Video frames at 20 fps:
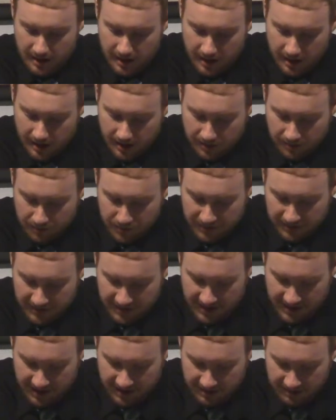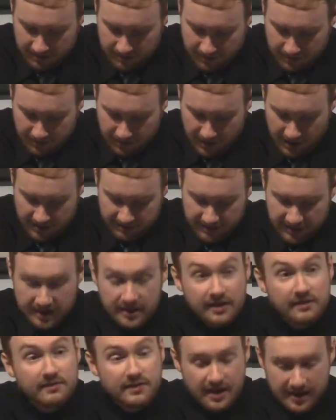what they thought of it
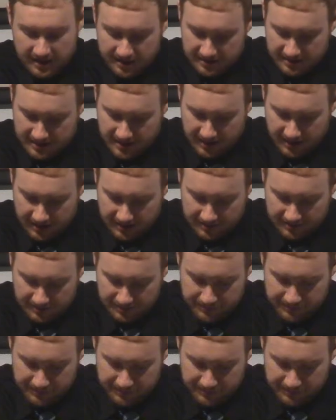and if they had done it,